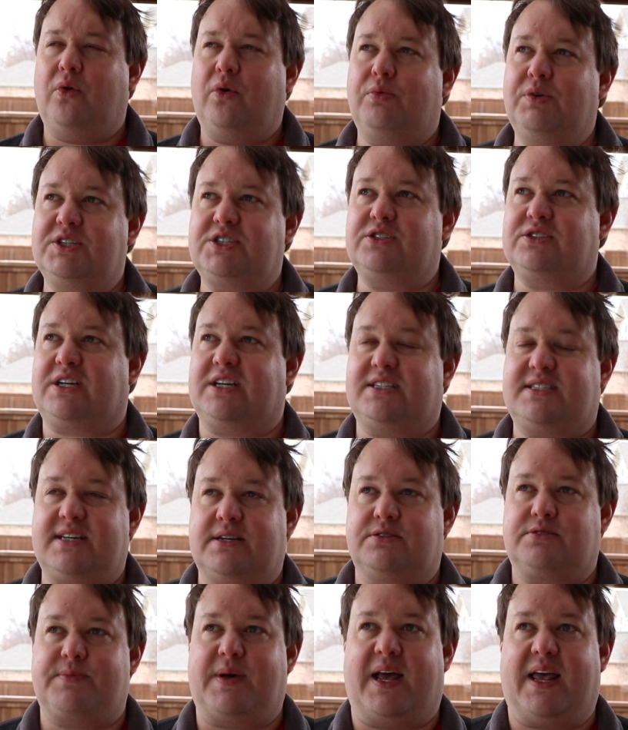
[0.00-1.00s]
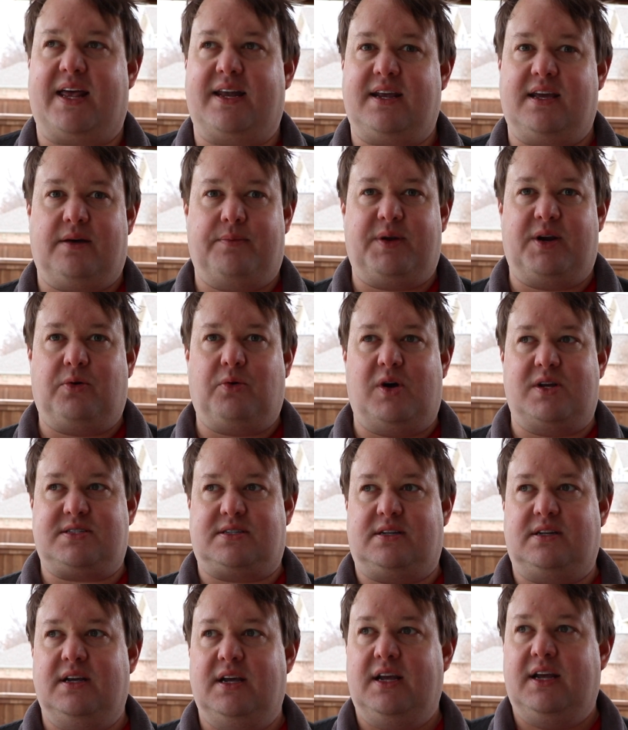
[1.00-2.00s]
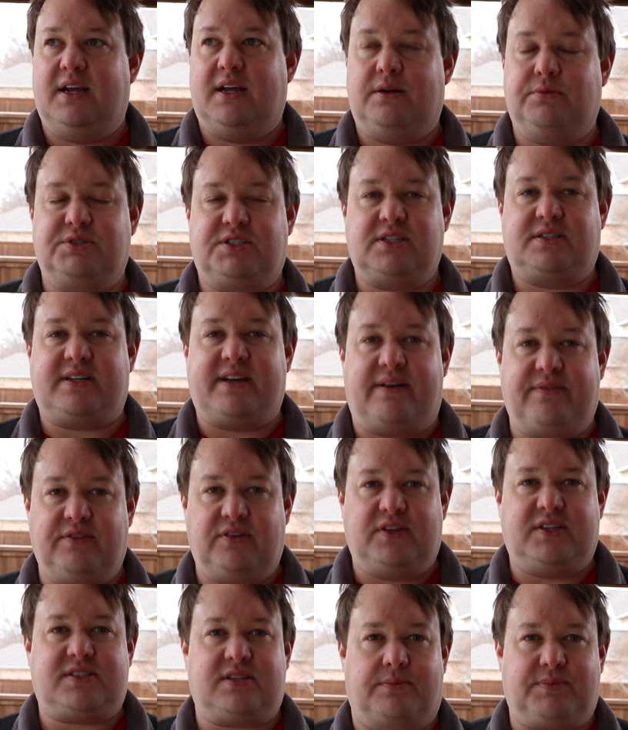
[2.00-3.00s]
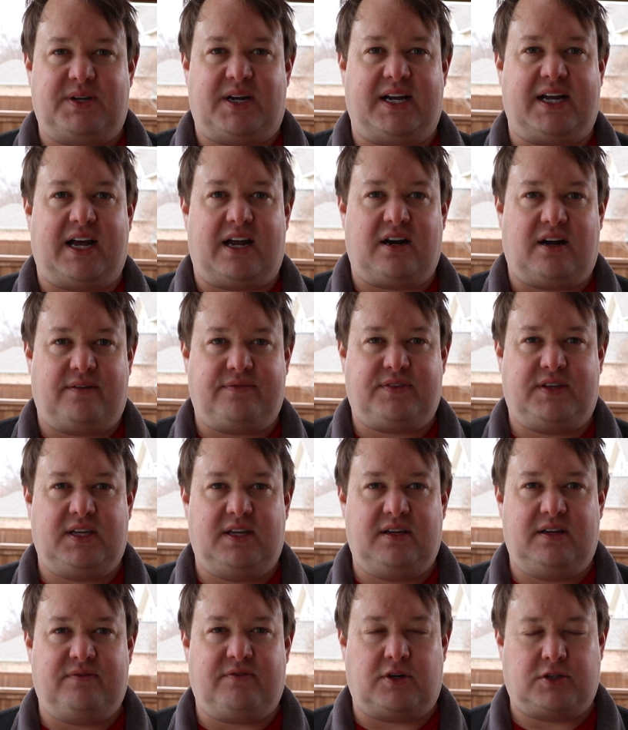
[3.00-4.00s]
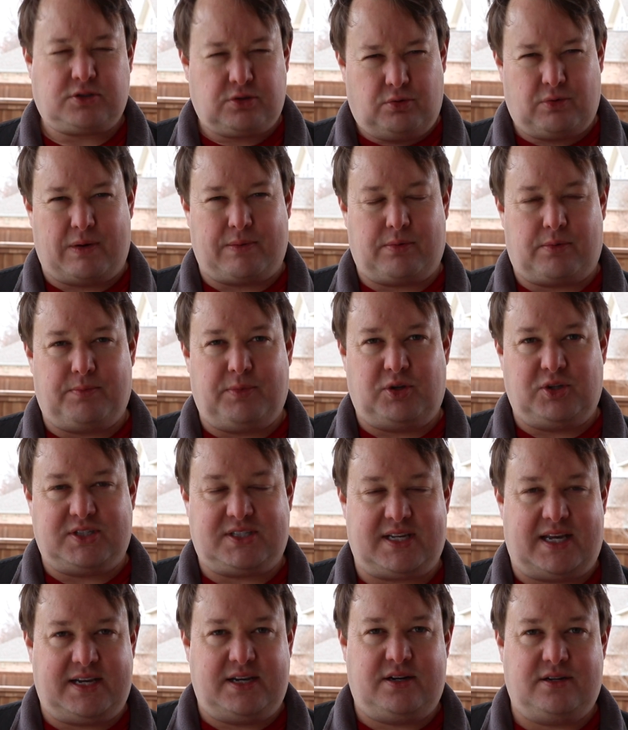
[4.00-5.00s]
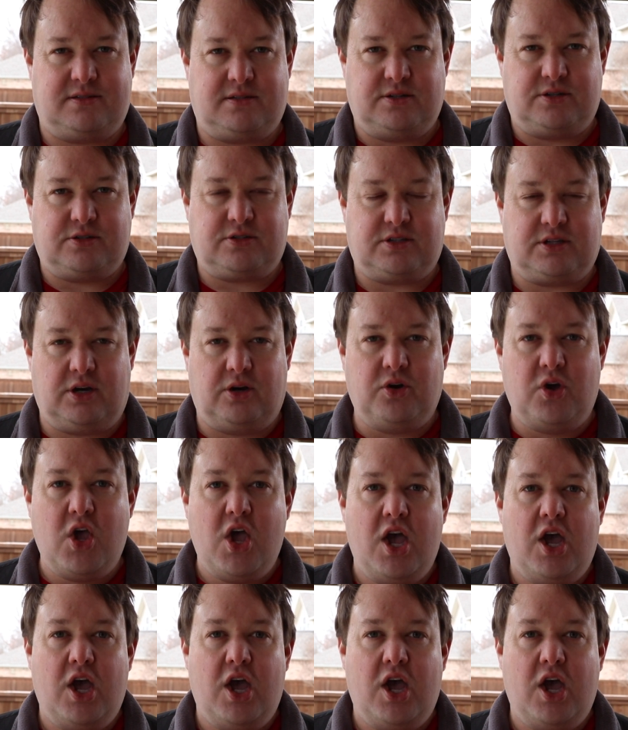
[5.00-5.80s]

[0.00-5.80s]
Wish I could say it was my idea, but it wasn't. It was definitely something I got off the Virtual Weber bullet site years and years ago.